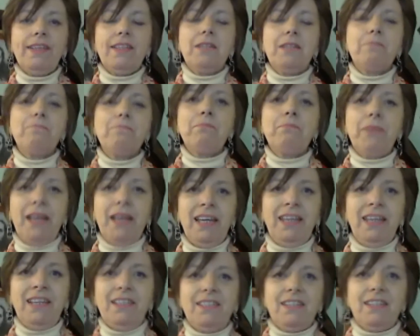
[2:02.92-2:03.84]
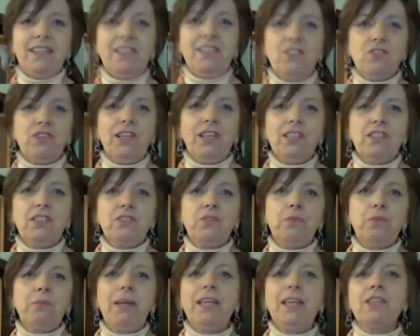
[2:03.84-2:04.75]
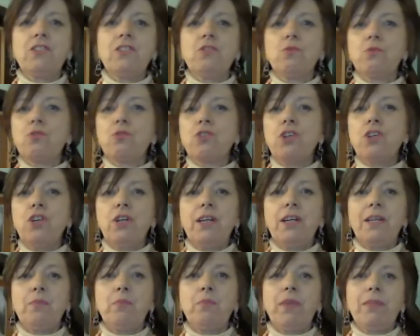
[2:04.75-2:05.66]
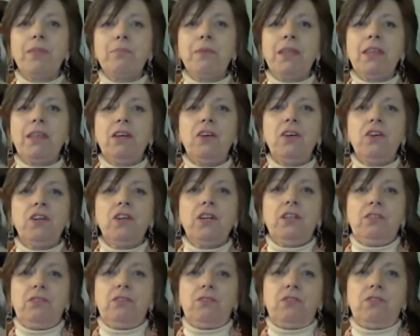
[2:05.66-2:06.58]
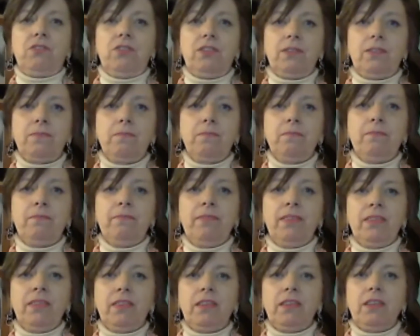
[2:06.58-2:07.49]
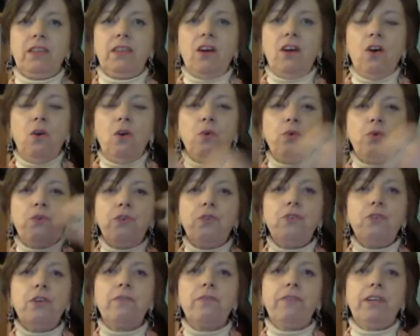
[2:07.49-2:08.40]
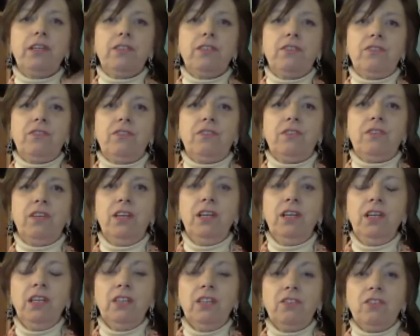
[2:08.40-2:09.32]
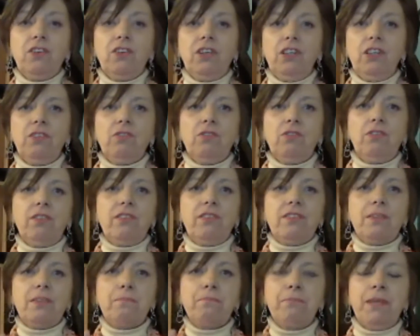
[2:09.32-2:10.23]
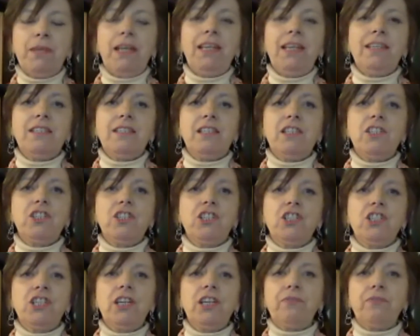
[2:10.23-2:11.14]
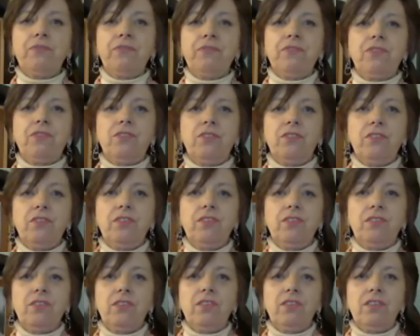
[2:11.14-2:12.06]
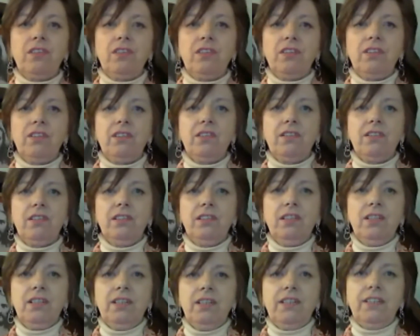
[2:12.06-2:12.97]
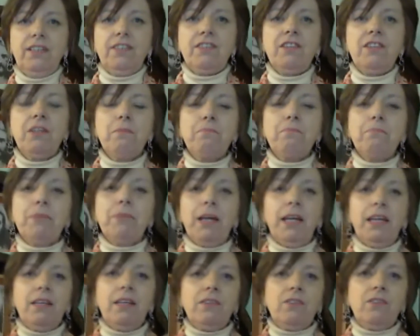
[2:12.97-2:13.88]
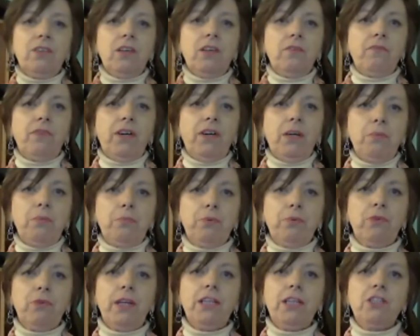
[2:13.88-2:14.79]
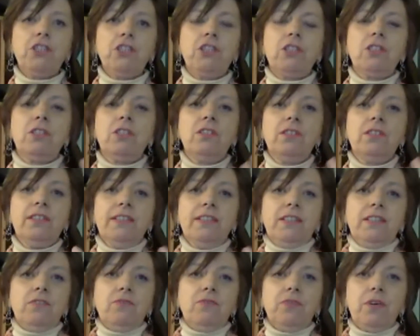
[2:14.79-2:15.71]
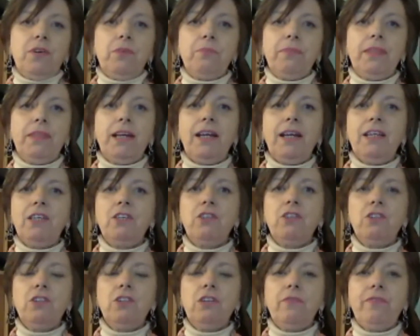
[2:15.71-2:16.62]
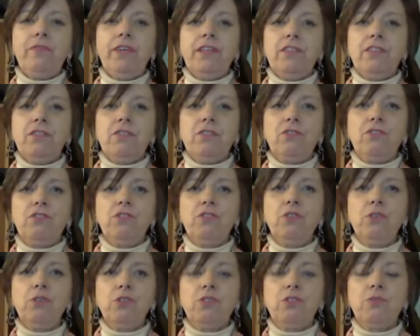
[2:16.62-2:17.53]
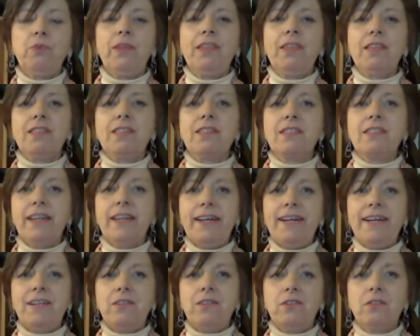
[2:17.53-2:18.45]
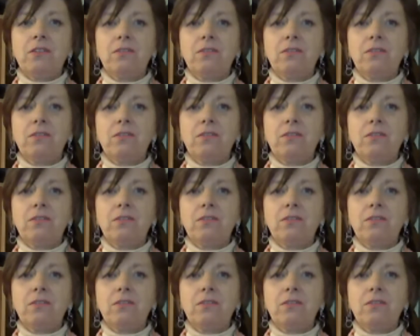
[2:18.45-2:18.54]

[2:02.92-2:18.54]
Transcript: an amazing transformational time with Mother Earth. The whole universe is going through this amazing shift. It's an amazing vibration from that universal source with us now,